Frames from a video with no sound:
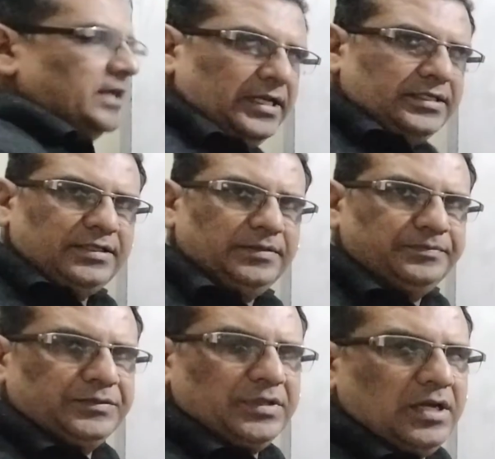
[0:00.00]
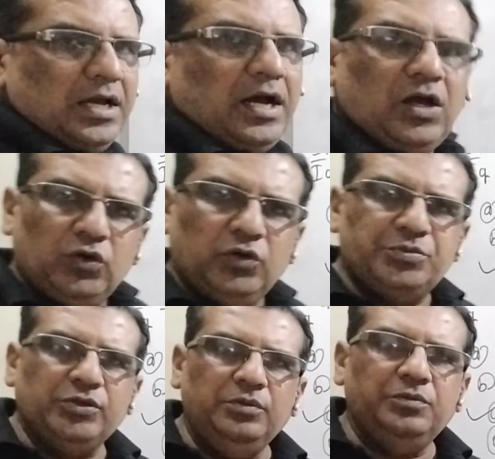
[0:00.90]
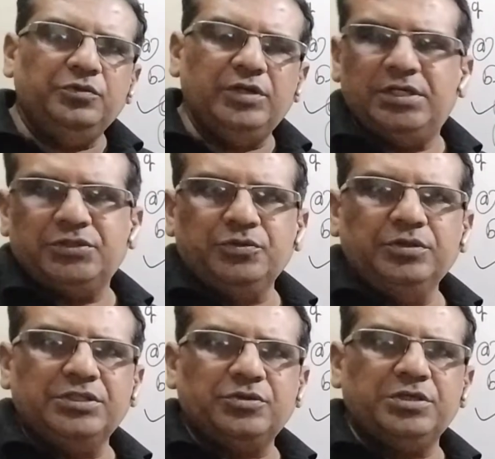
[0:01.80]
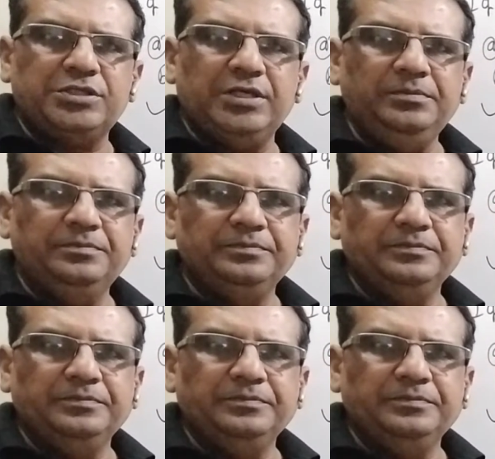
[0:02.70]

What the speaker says: correct. I hope so. You understood this question.